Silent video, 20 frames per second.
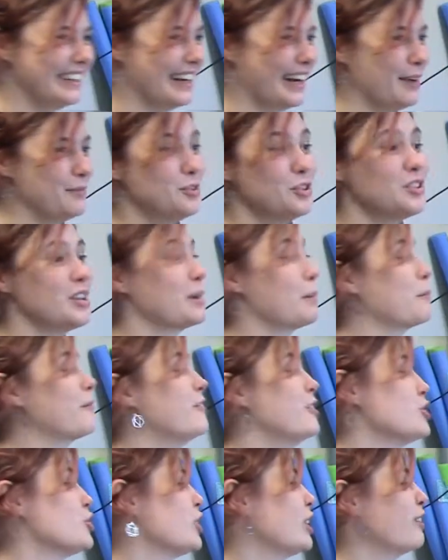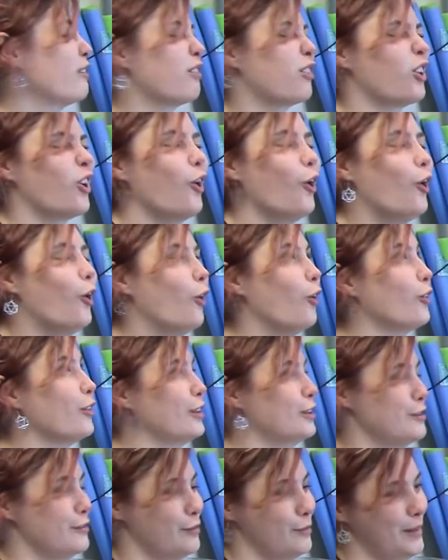I'm just like fishing for all the
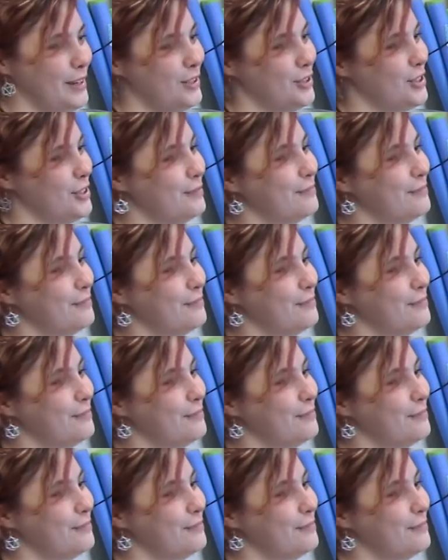information.